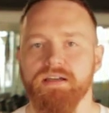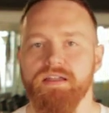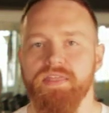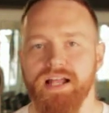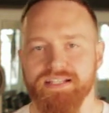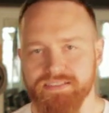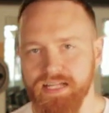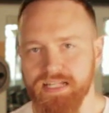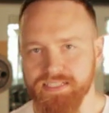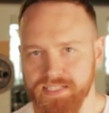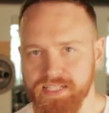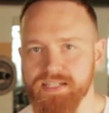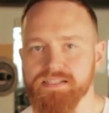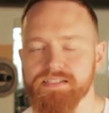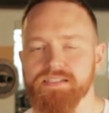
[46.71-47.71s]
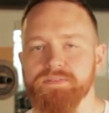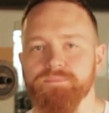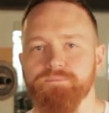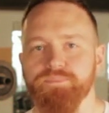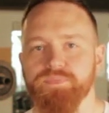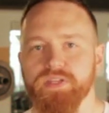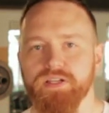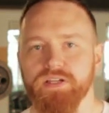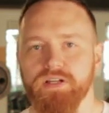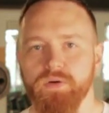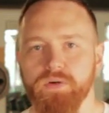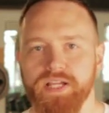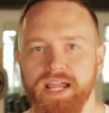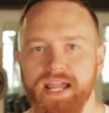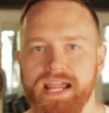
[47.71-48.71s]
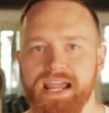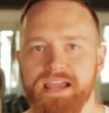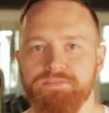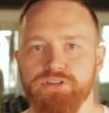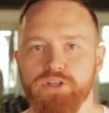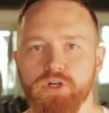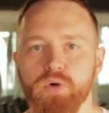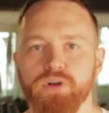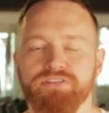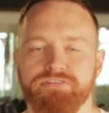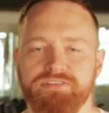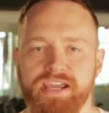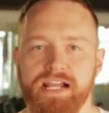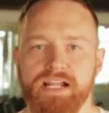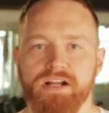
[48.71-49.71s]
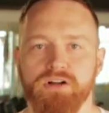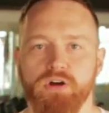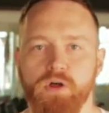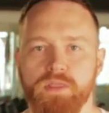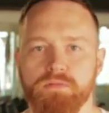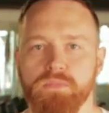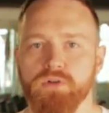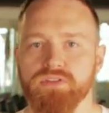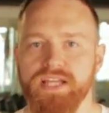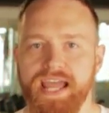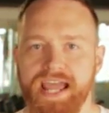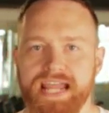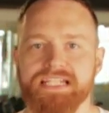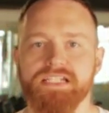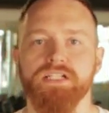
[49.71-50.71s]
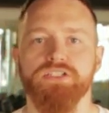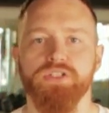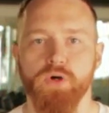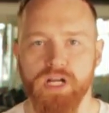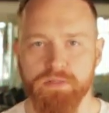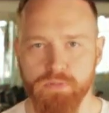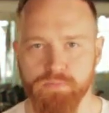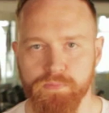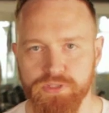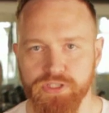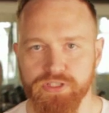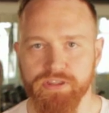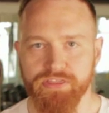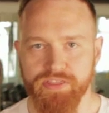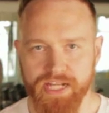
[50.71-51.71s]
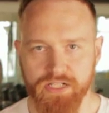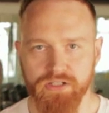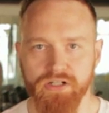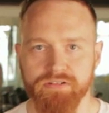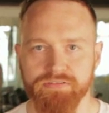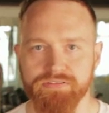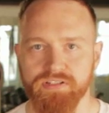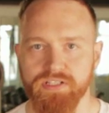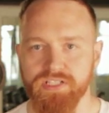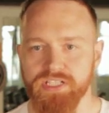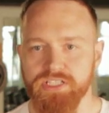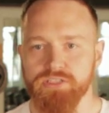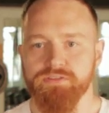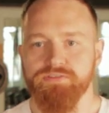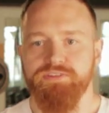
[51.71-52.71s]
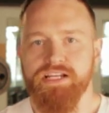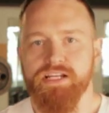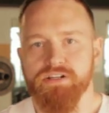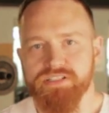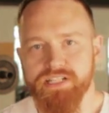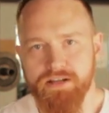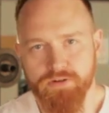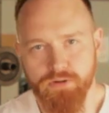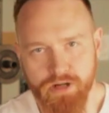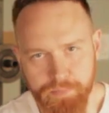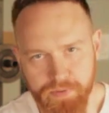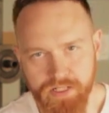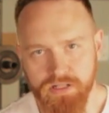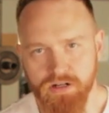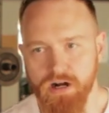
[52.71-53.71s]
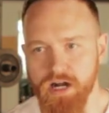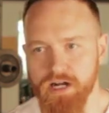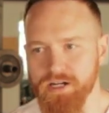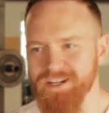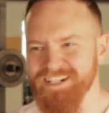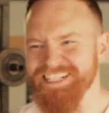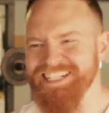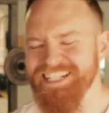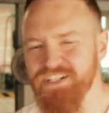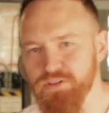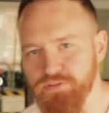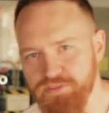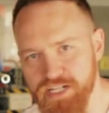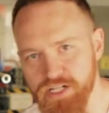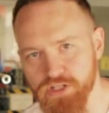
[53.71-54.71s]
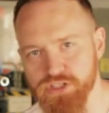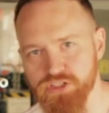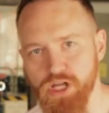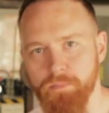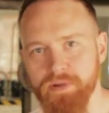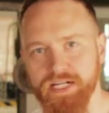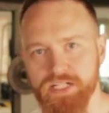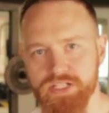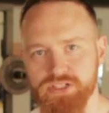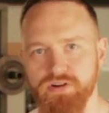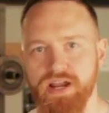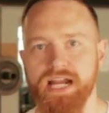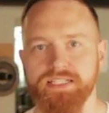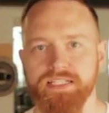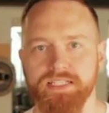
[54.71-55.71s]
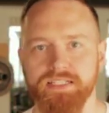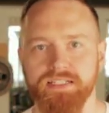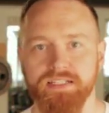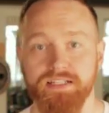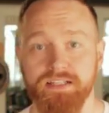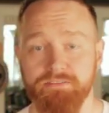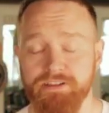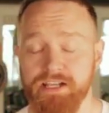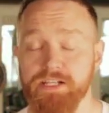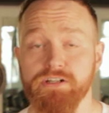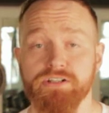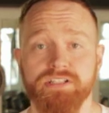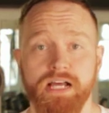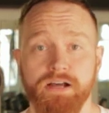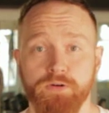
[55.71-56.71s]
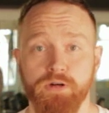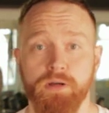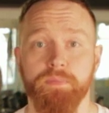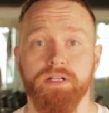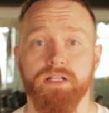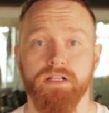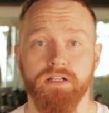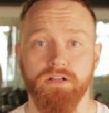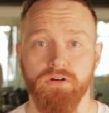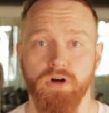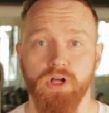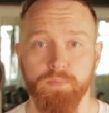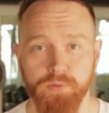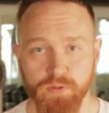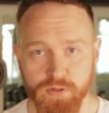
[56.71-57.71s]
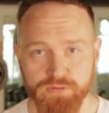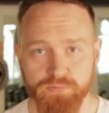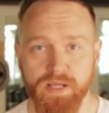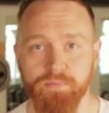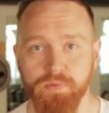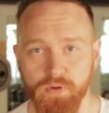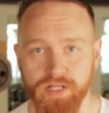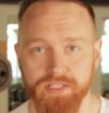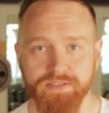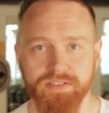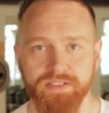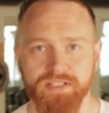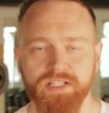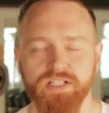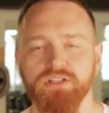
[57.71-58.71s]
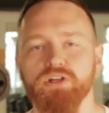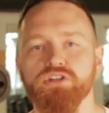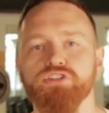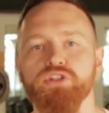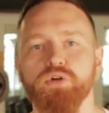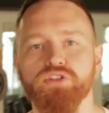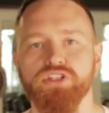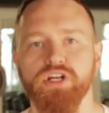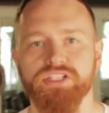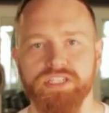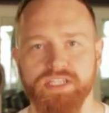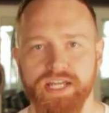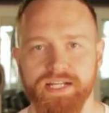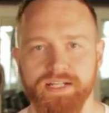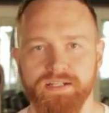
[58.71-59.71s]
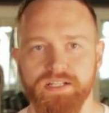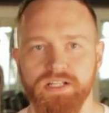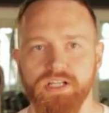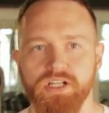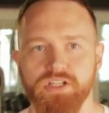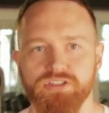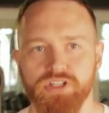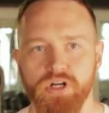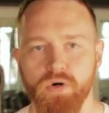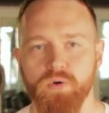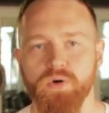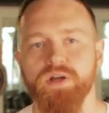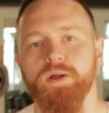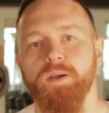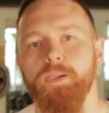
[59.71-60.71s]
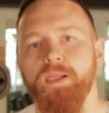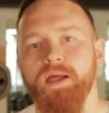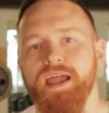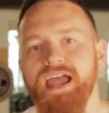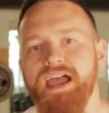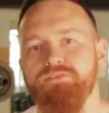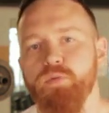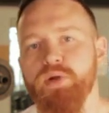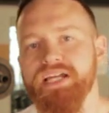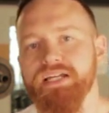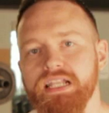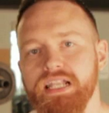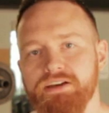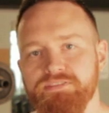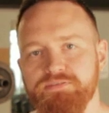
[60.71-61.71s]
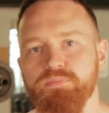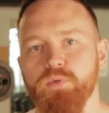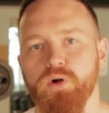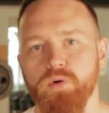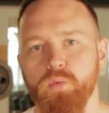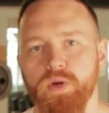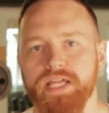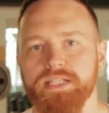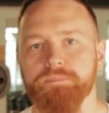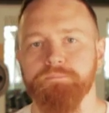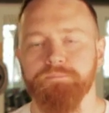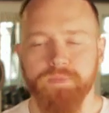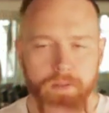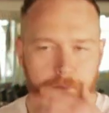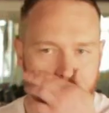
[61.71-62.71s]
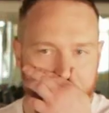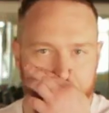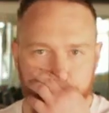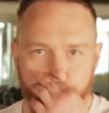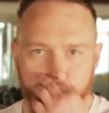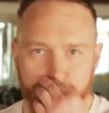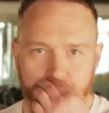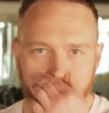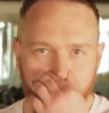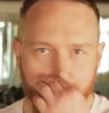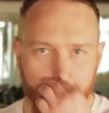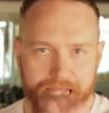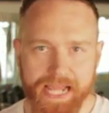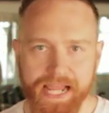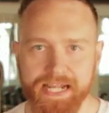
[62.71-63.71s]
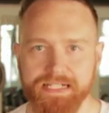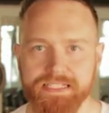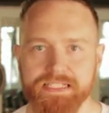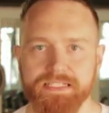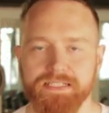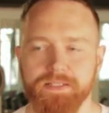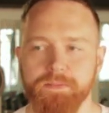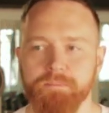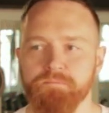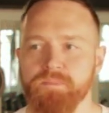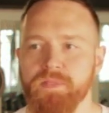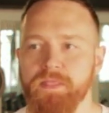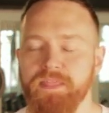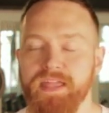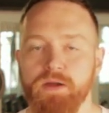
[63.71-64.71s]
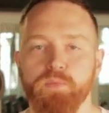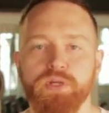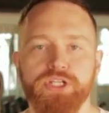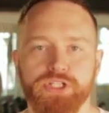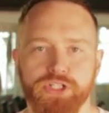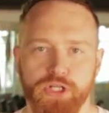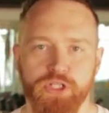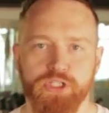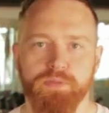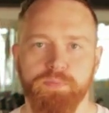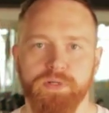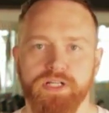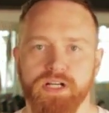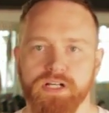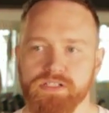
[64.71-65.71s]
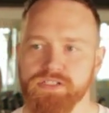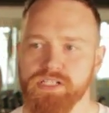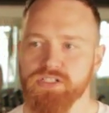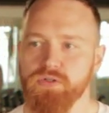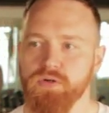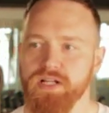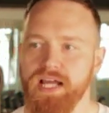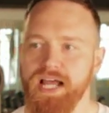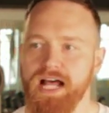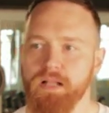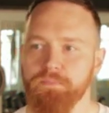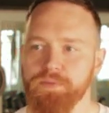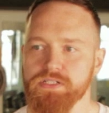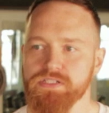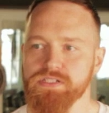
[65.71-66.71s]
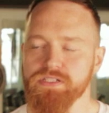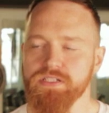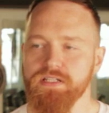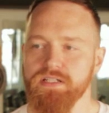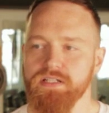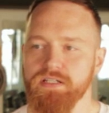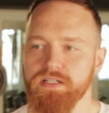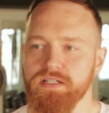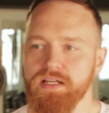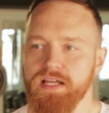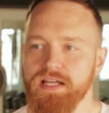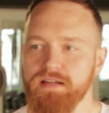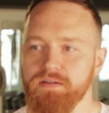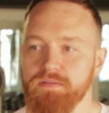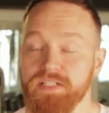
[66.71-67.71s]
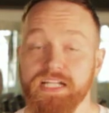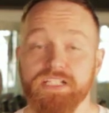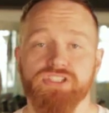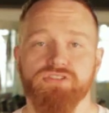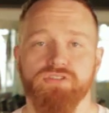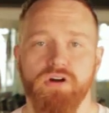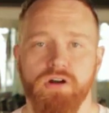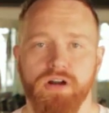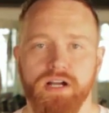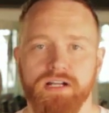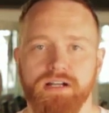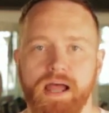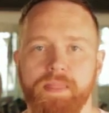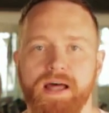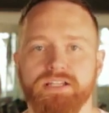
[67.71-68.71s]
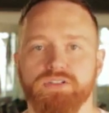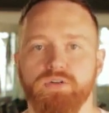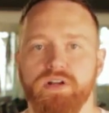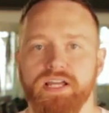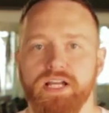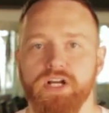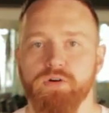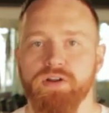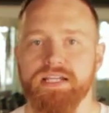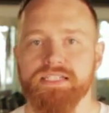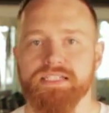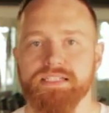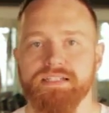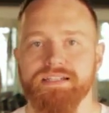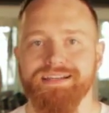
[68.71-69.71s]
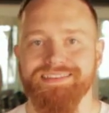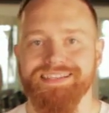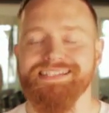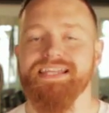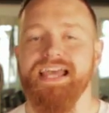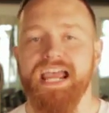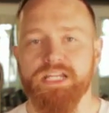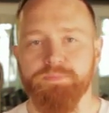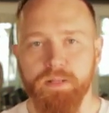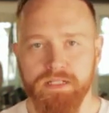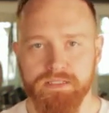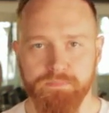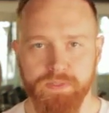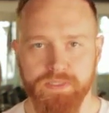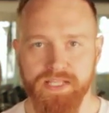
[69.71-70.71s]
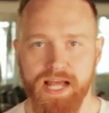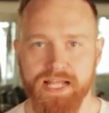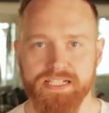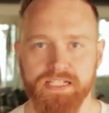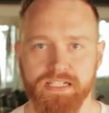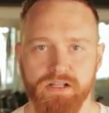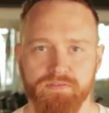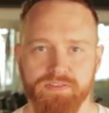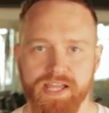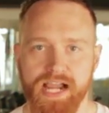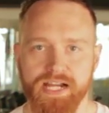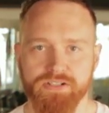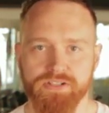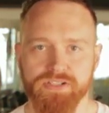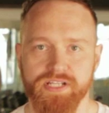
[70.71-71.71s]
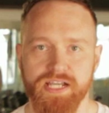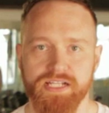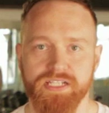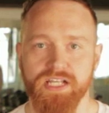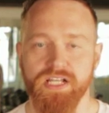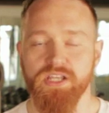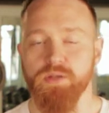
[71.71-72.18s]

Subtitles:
That's not the case. Okay? If you go to failure on the most isolatory movement you can think of, you'll feel yourself gripping it harder. You'll feel your stomach contracting. Feeling yourself gripping it at all proves my point. There's no such thing. So if we lift more weight by using our legs, then we should, because it's going to help us get stronger, and that's going to increase the size building potential of the exercise.